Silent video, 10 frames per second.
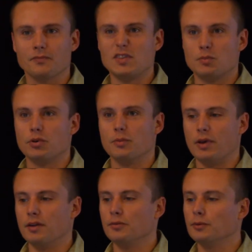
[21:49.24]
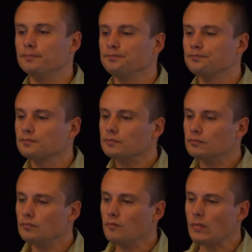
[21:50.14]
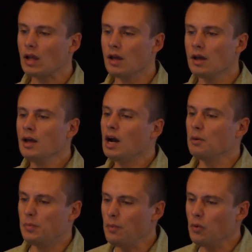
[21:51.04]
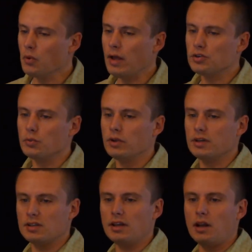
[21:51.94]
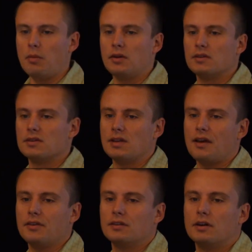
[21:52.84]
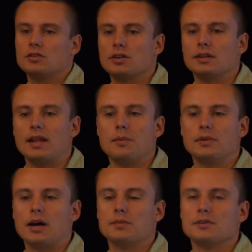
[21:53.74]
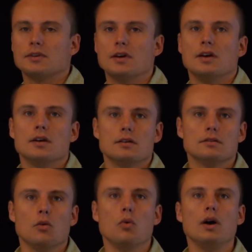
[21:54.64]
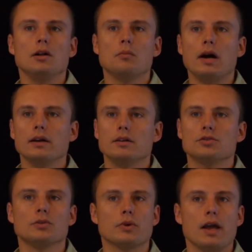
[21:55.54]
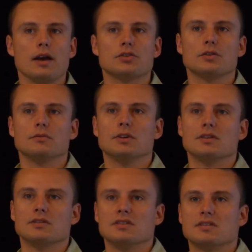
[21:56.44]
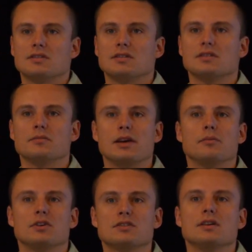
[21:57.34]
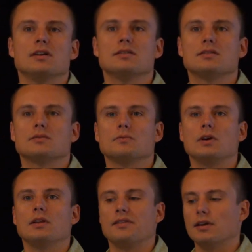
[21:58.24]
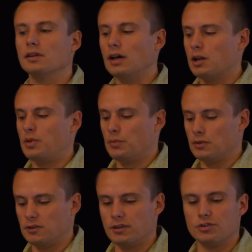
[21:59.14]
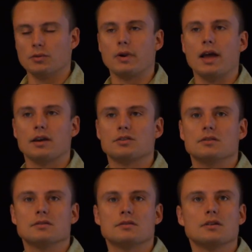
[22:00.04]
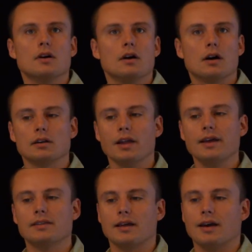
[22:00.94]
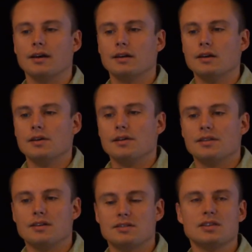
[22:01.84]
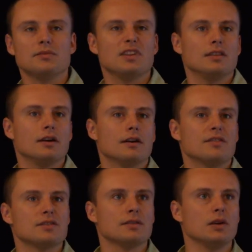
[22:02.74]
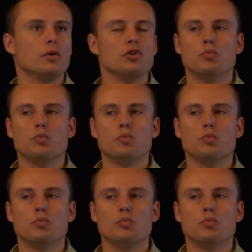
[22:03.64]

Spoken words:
It's pretty painful. And people were actually really excited about this, having touch on laptops. So while my initial reaction was, this doesn't make much sense, and while I think a lot of people's initial reactions are like that, there's something there. There's something when